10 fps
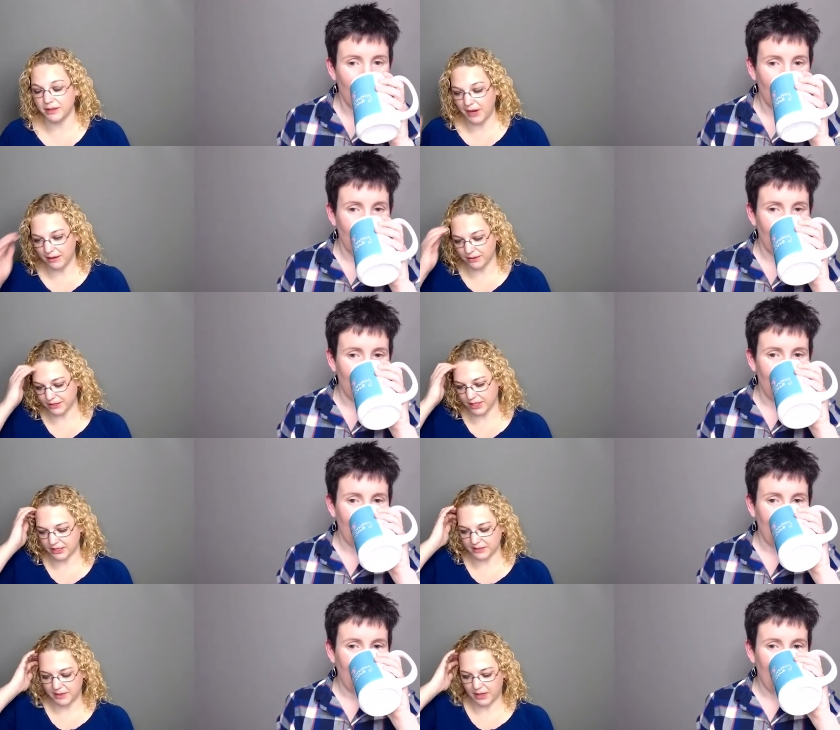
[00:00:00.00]
Speaker 1: bible it talks
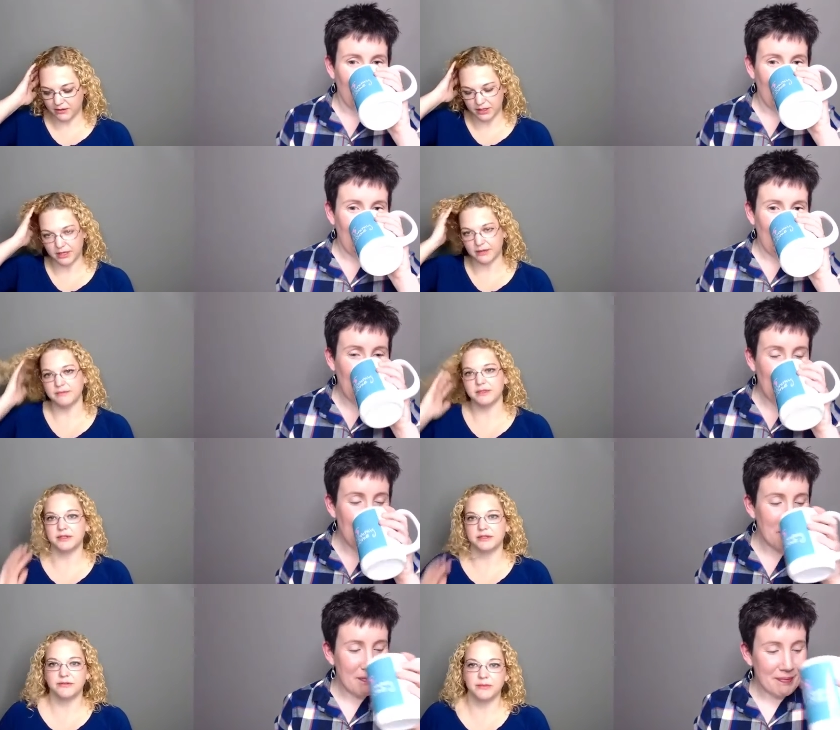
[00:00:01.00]
about um, you know
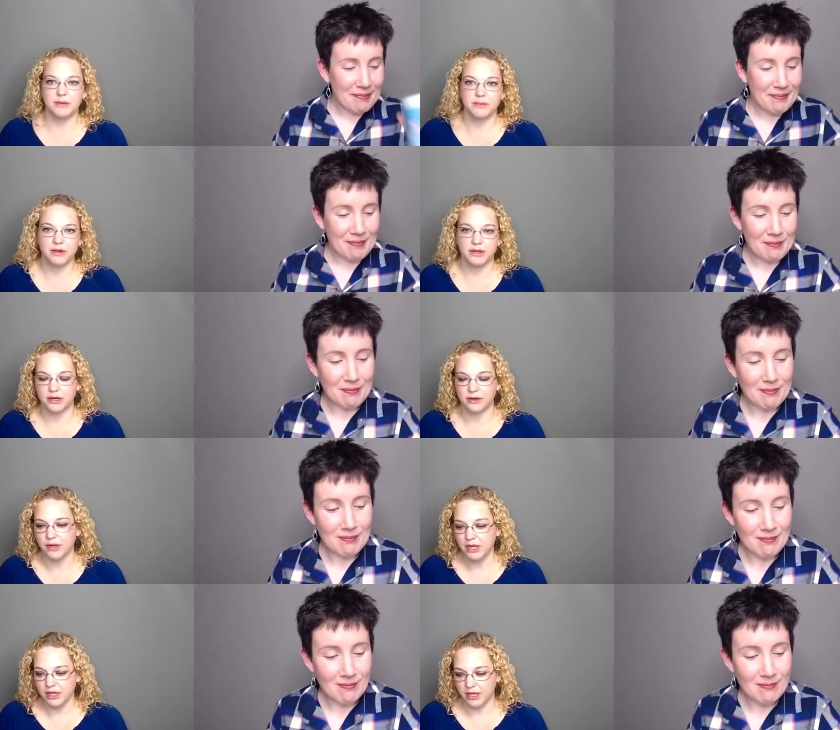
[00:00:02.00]
different people you know
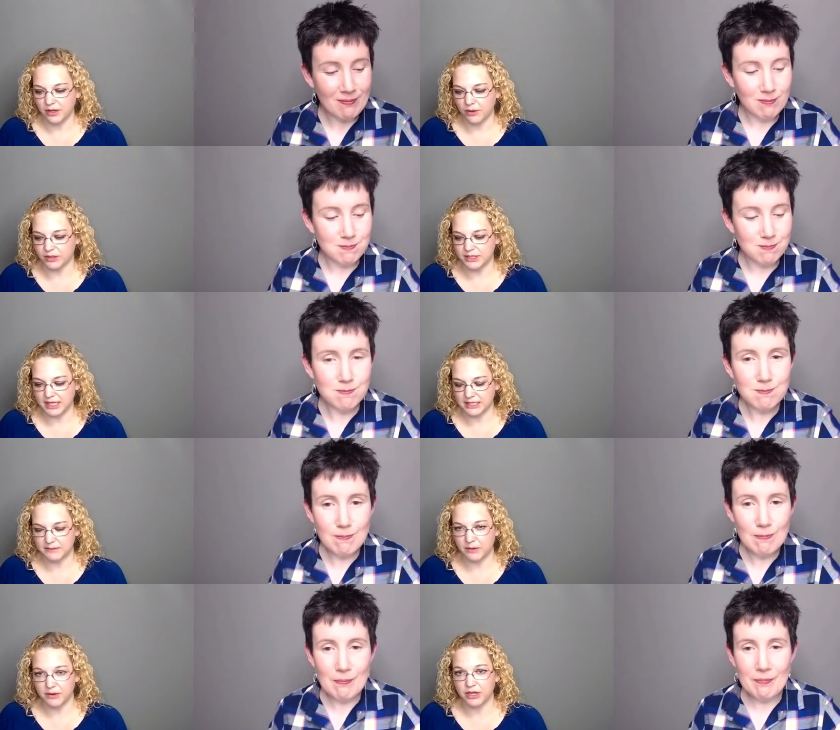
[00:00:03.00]
in the old testament
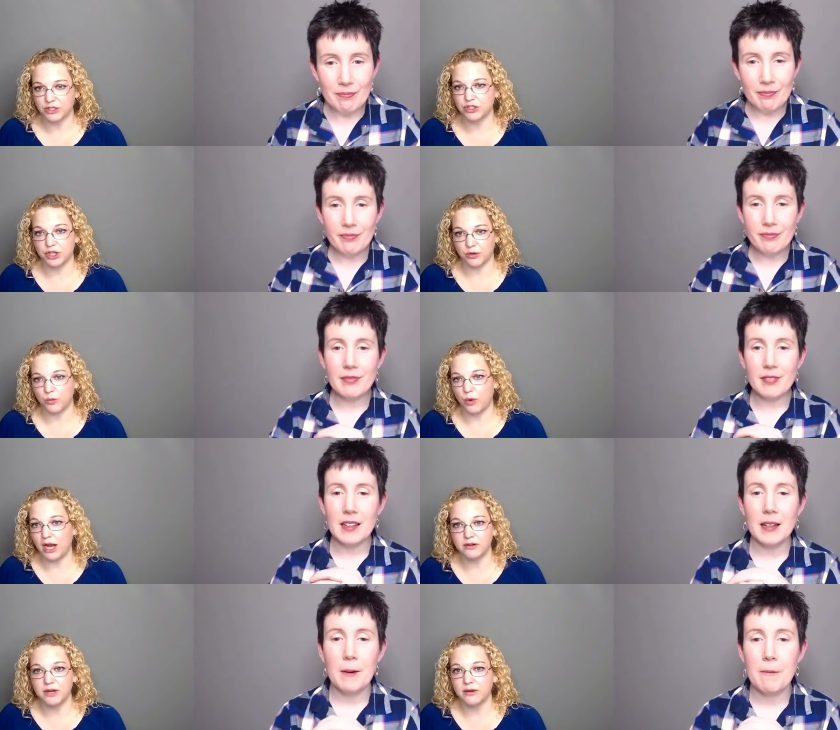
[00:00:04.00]
where they're they're
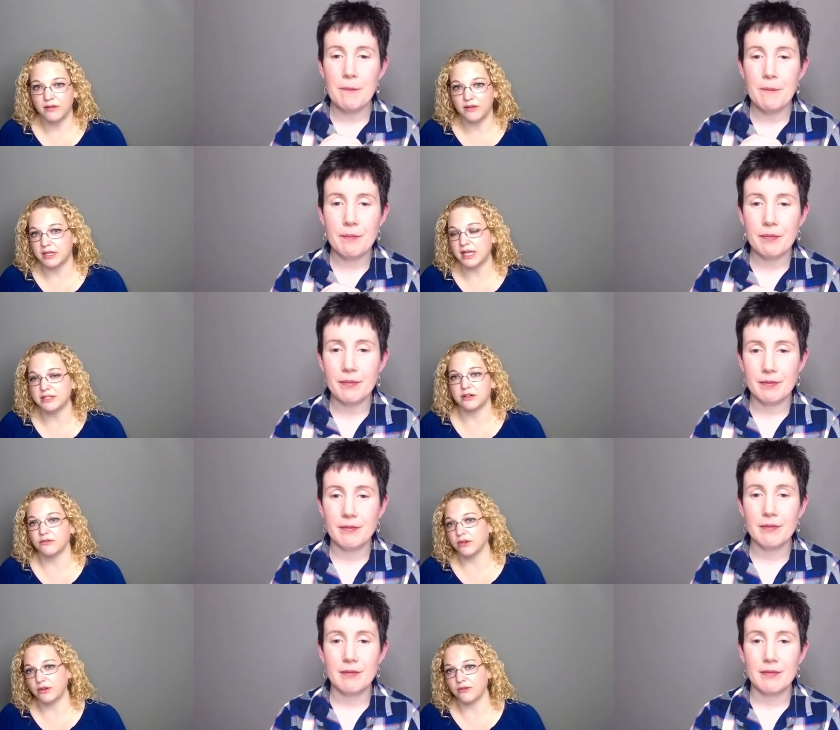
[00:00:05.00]
wandering around the desert for
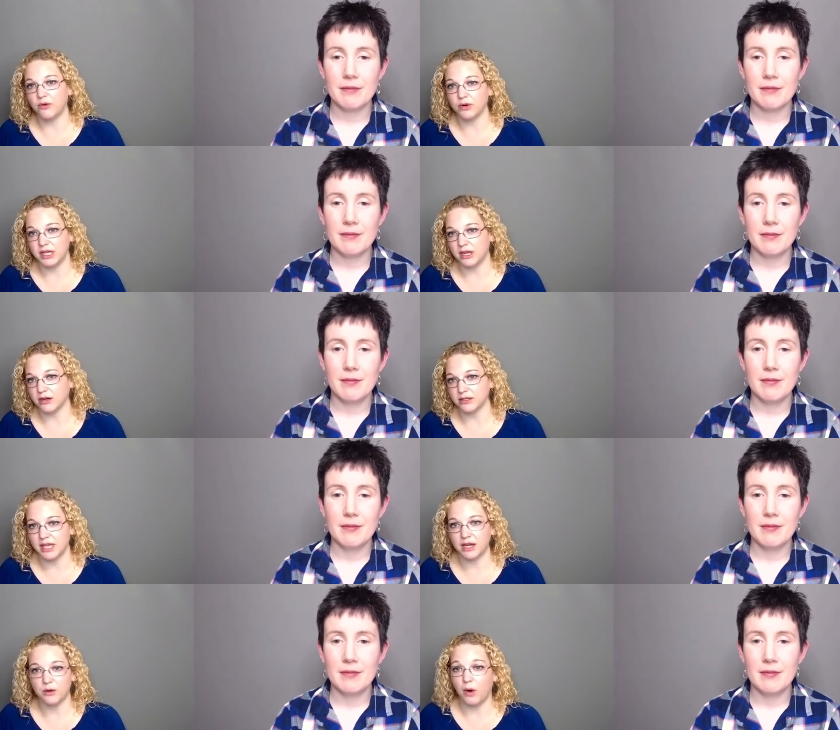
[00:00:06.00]
like 40 years they had
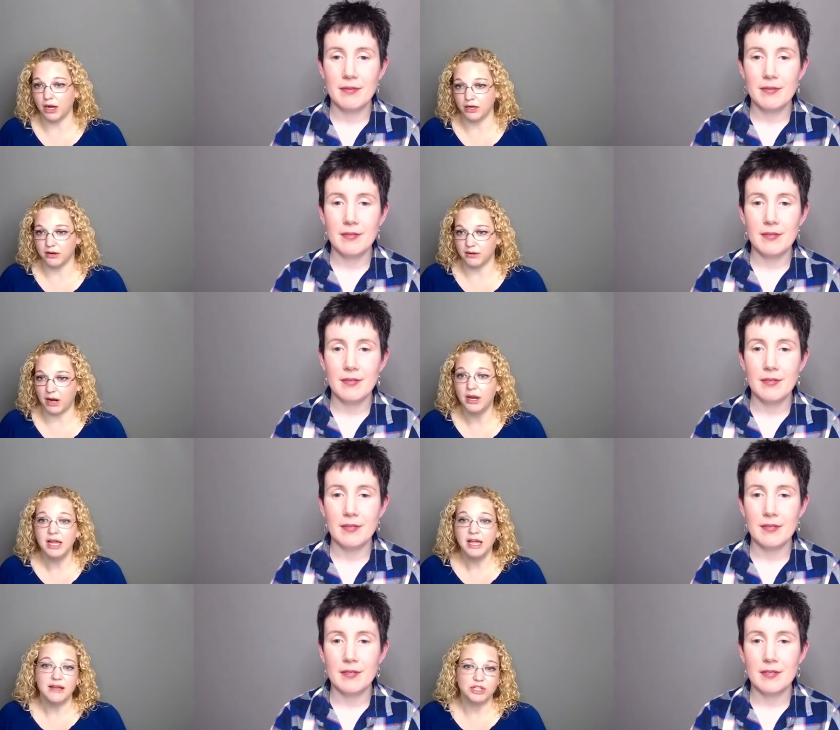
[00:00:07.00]
to wander around
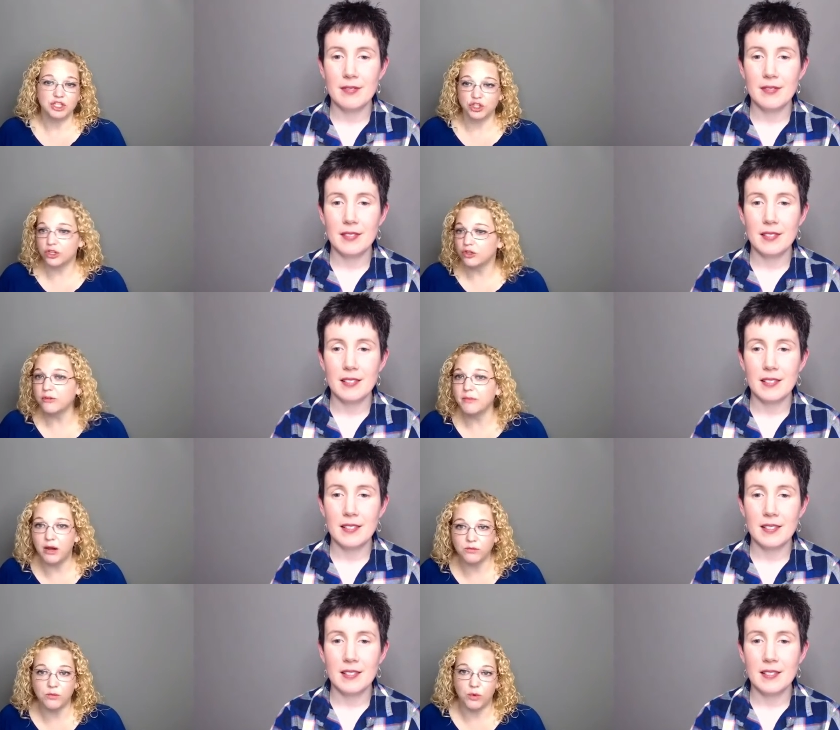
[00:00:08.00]
they have to circle the
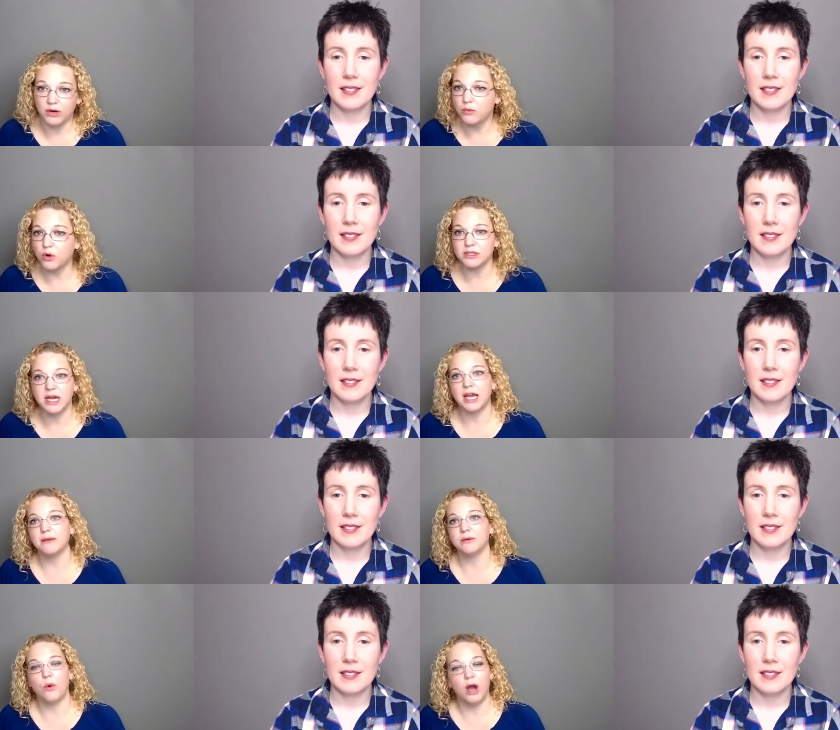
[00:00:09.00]
mountain one more time and
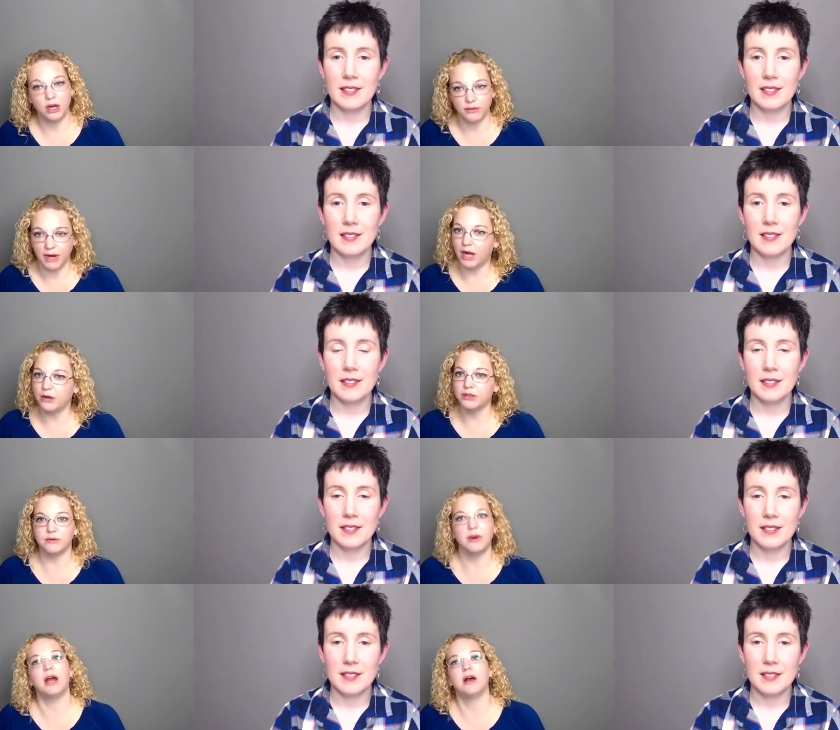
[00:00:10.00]
walk around and
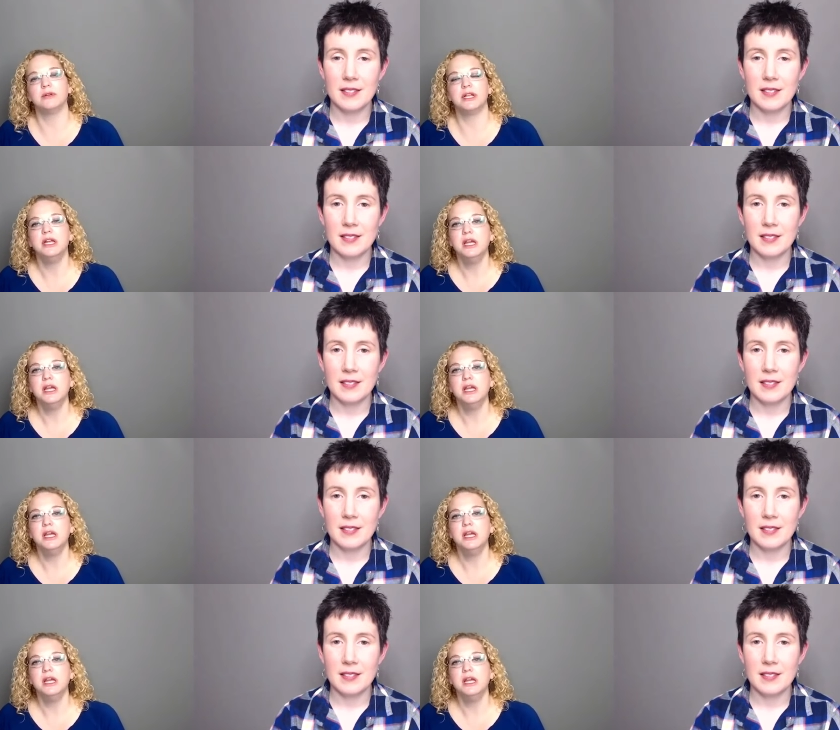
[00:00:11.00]
around and